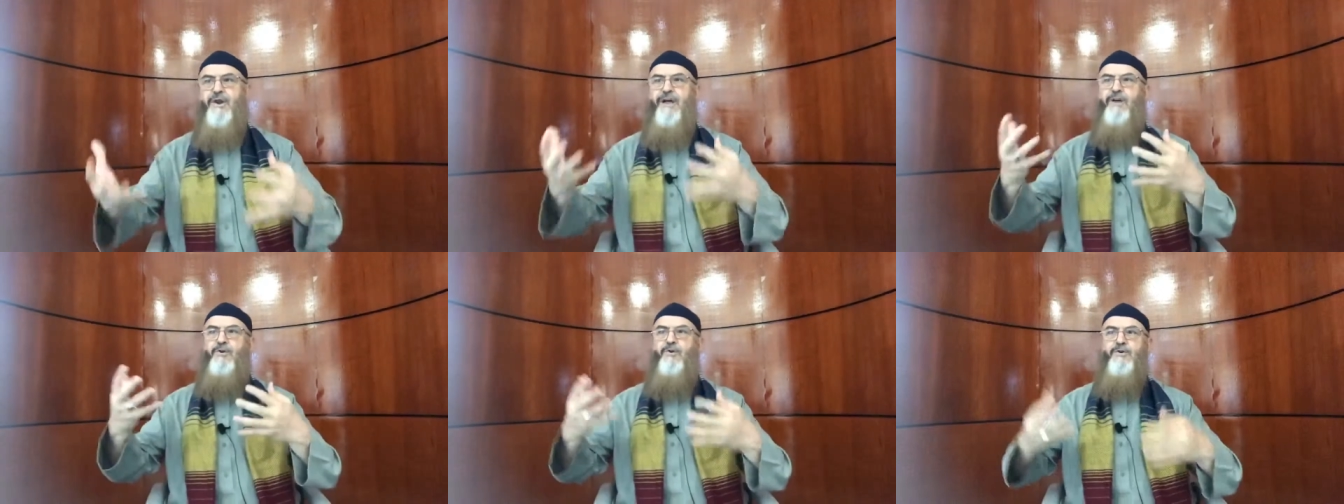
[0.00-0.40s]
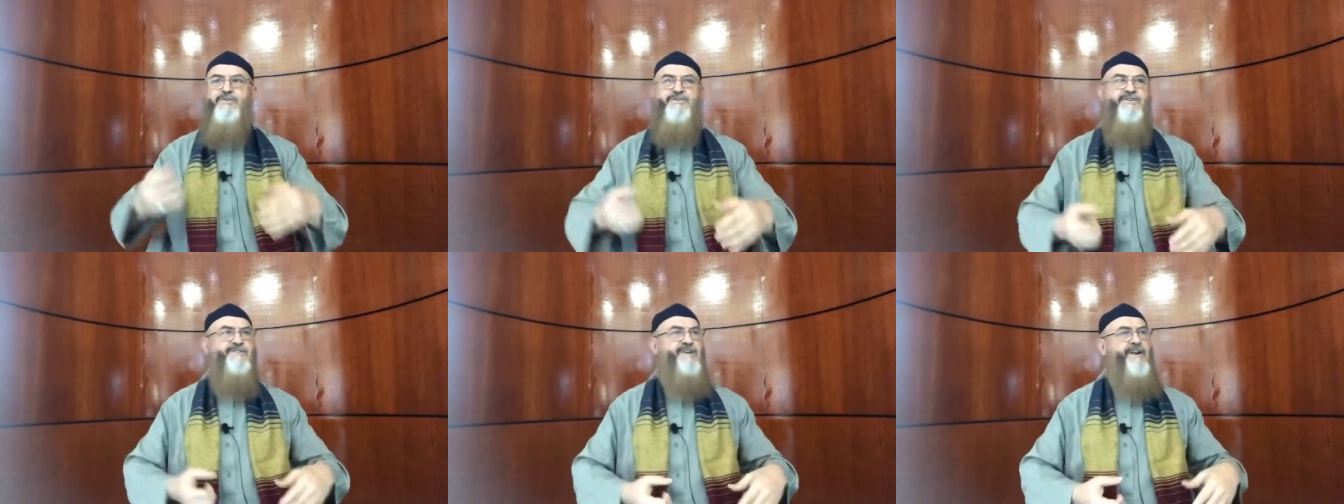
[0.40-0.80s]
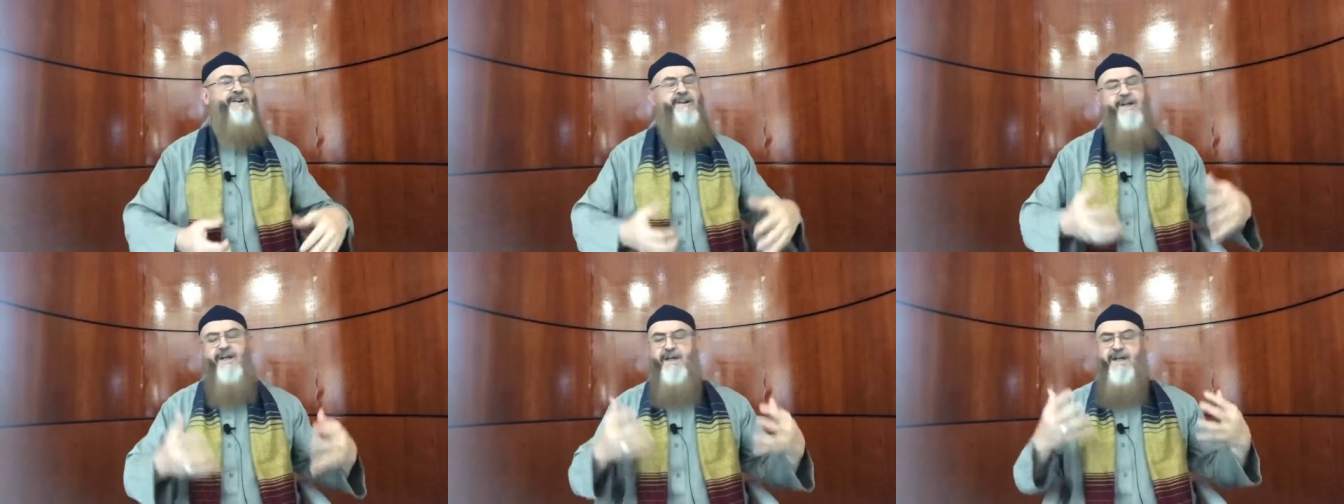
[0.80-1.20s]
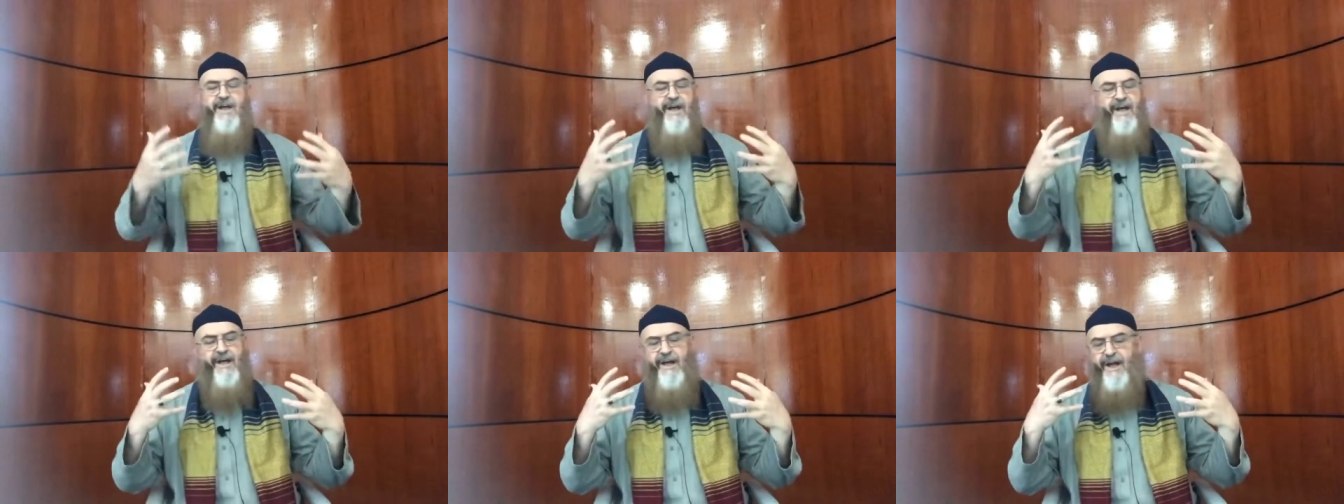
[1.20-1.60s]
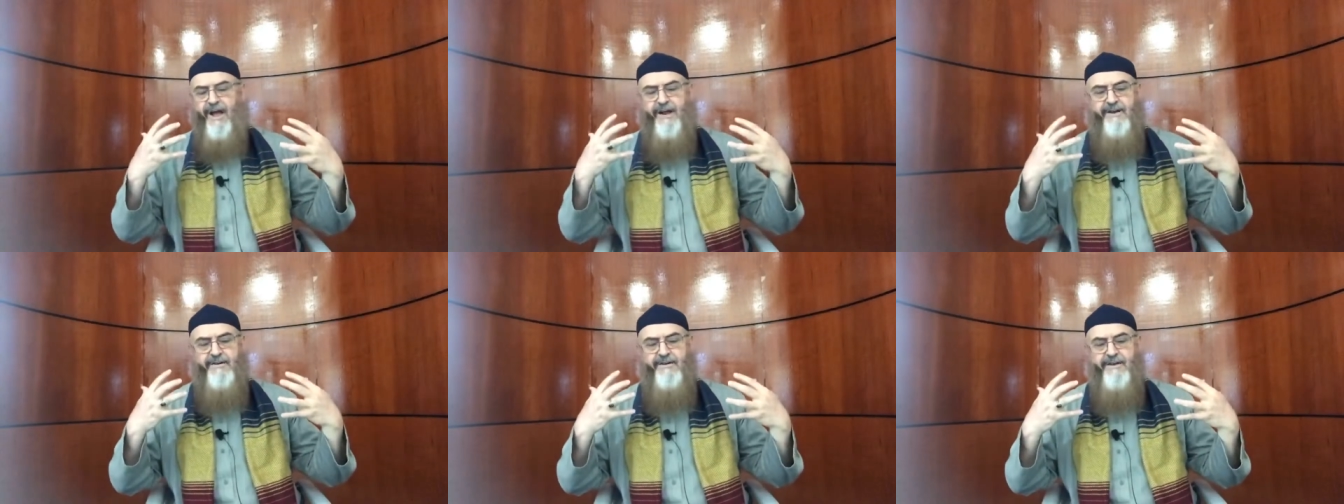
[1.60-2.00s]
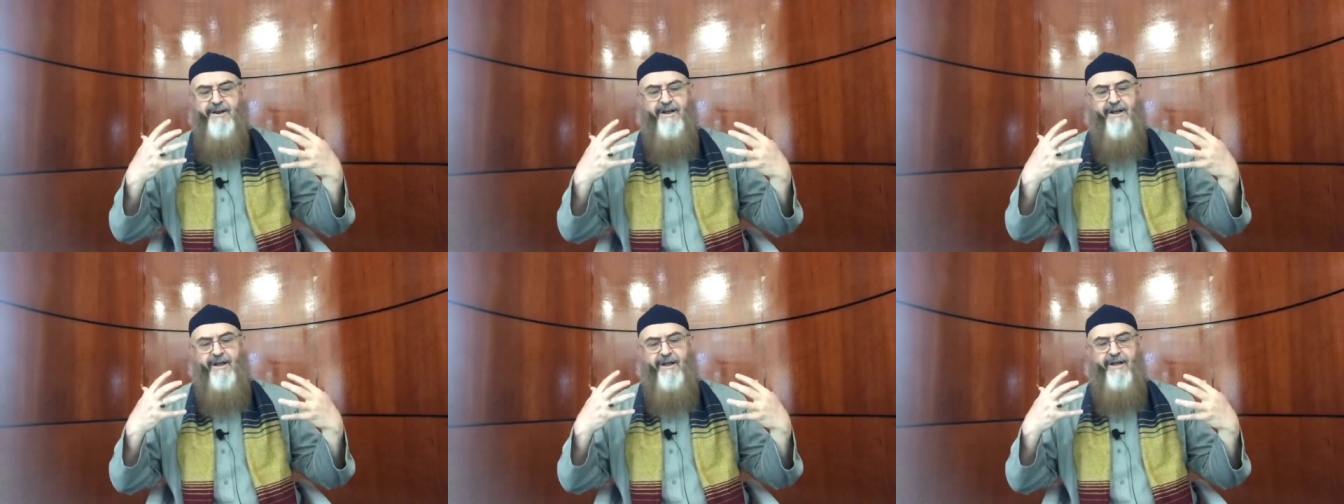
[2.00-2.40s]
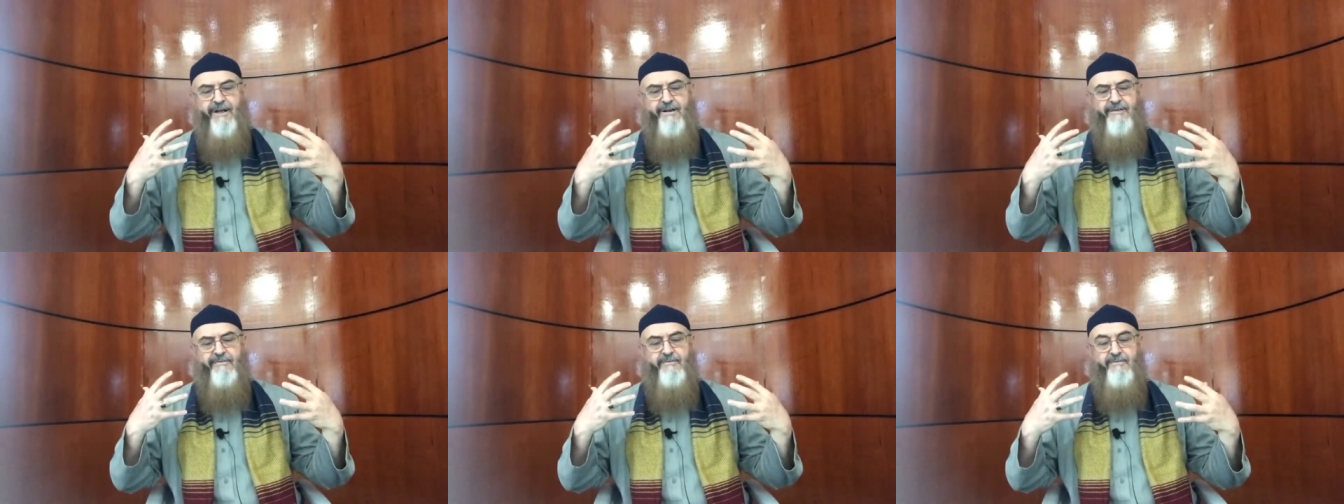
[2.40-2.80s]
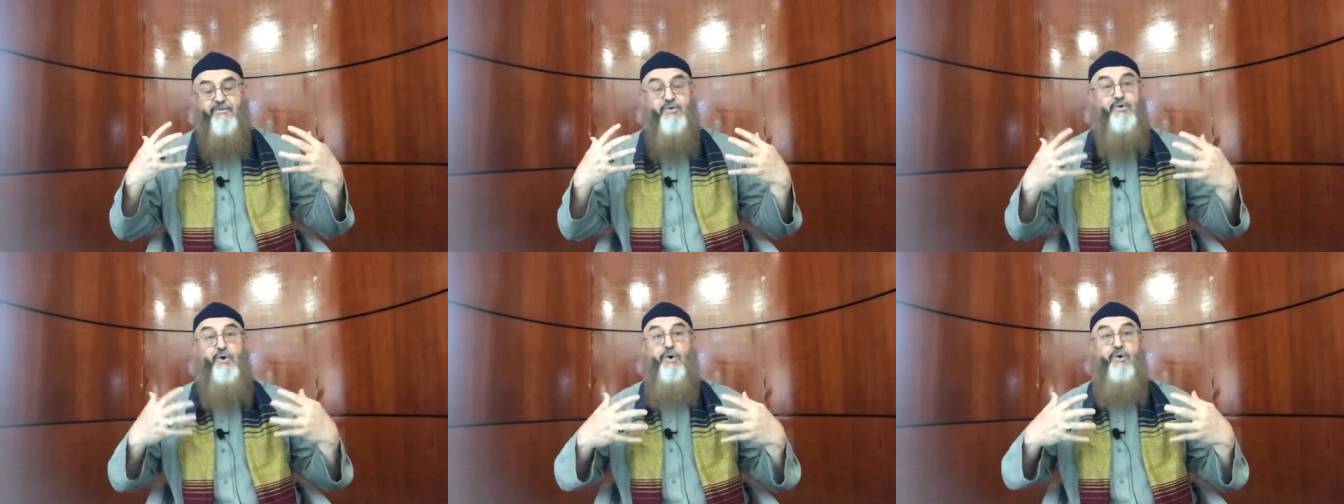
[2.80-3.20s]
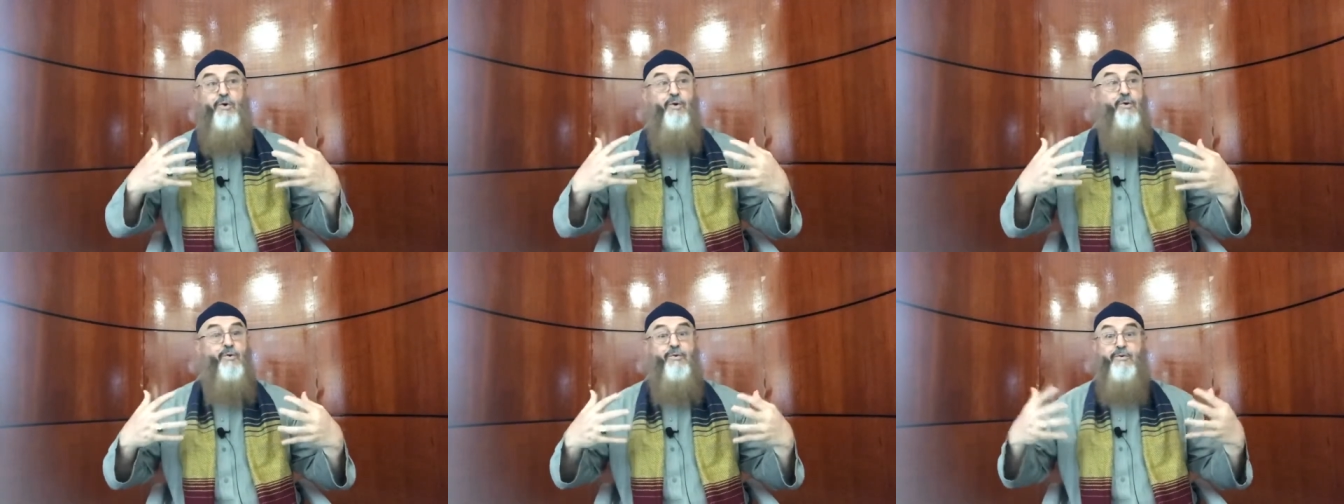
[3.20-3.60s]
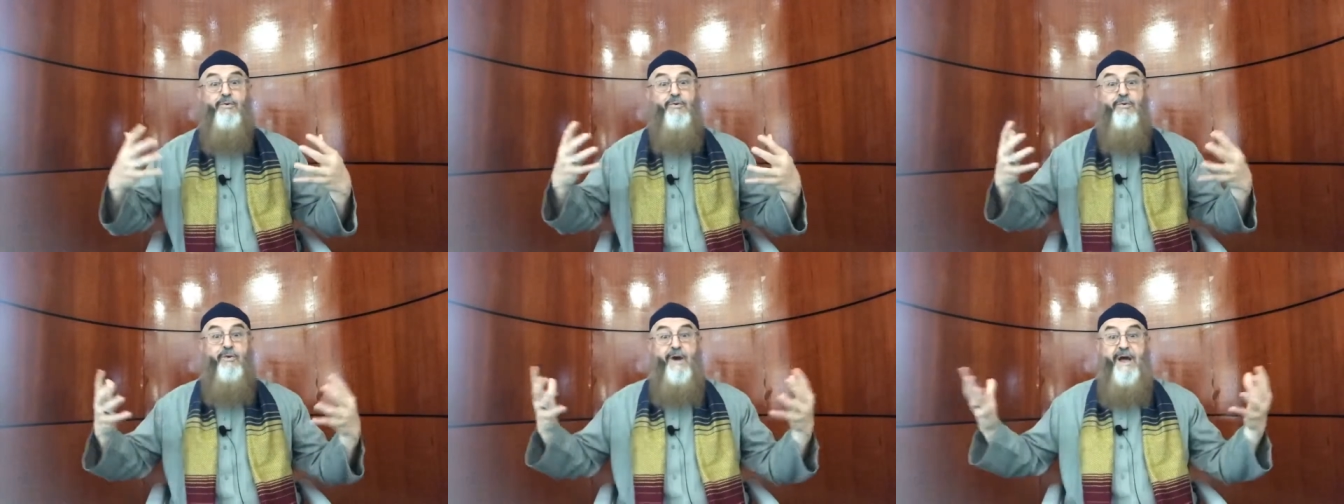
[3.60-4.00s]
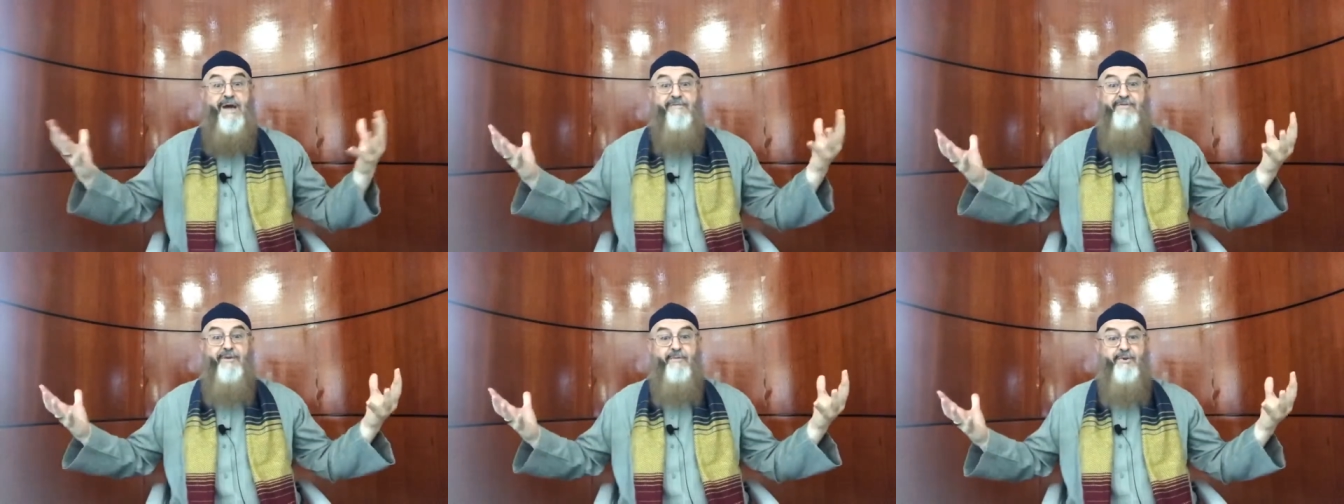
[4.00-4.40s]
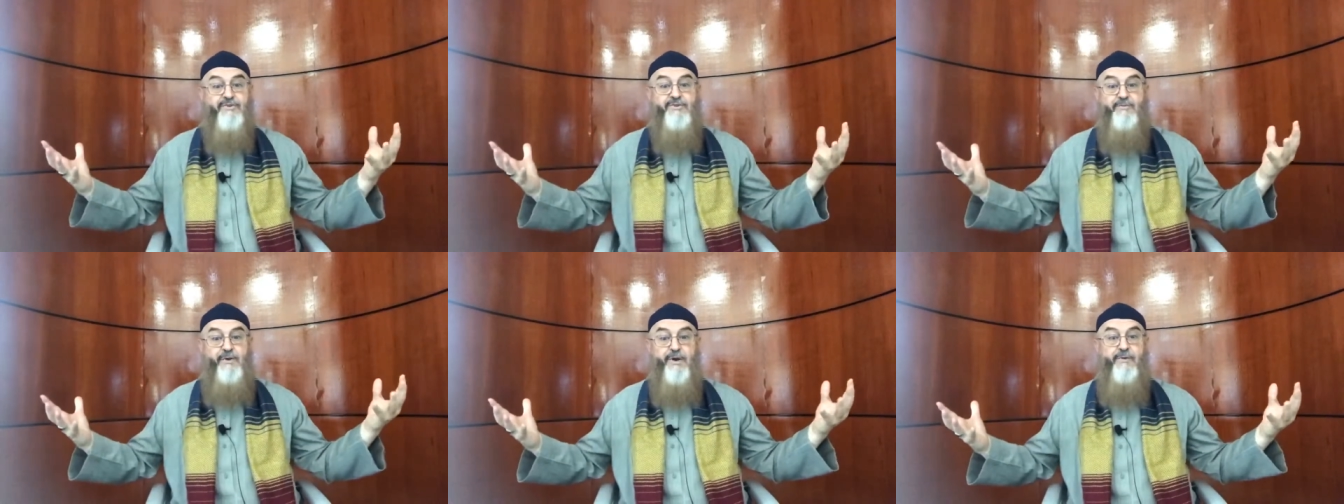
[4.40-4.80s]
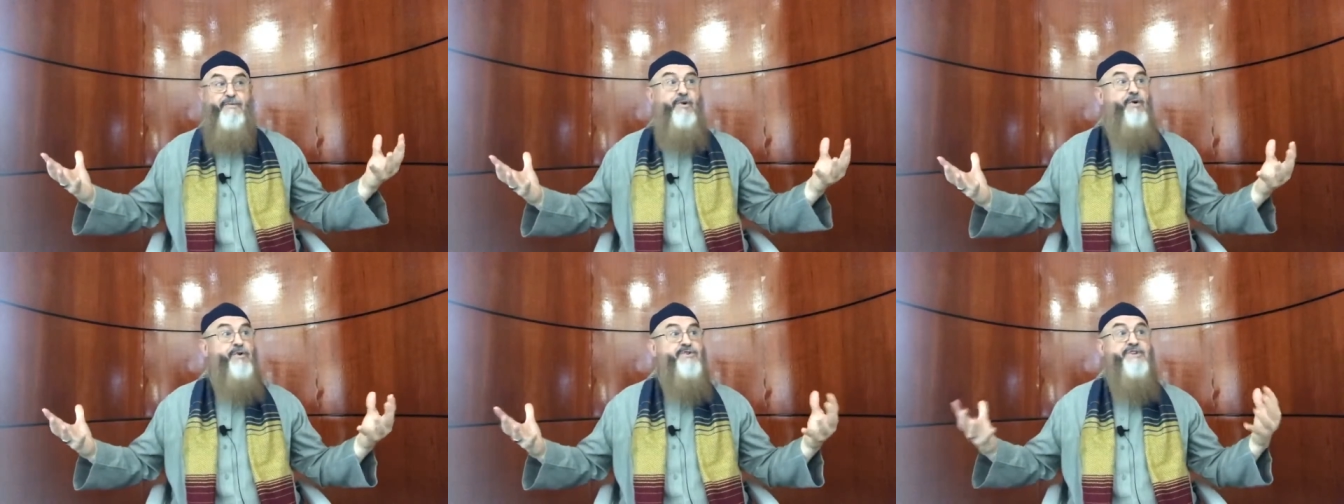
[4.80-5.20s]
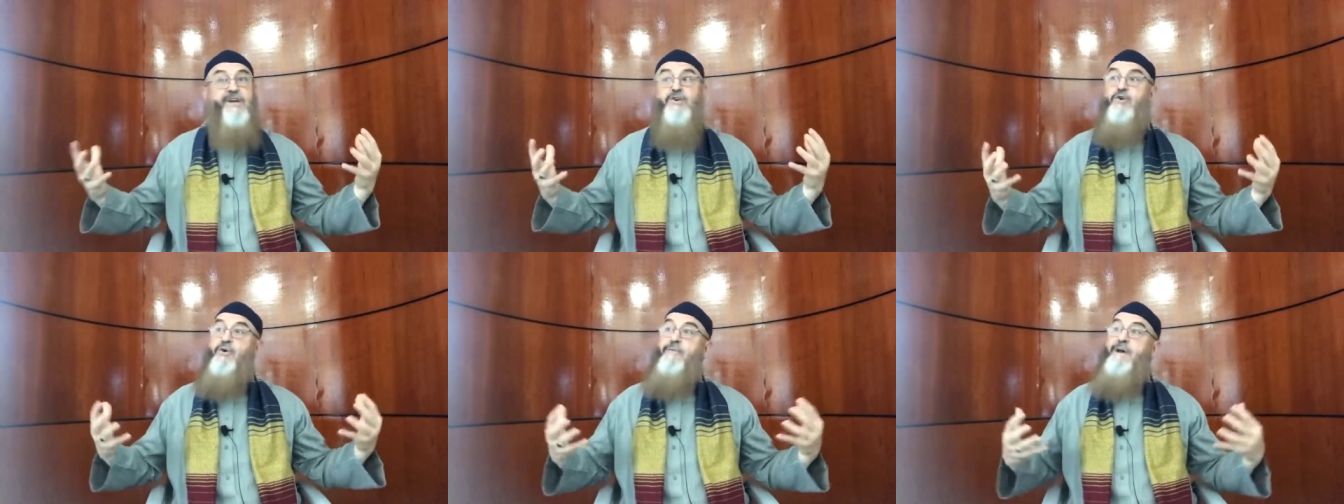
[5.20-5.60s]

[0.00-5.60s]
like horses and, uh, and uh, you have the most beautiful horse. Can you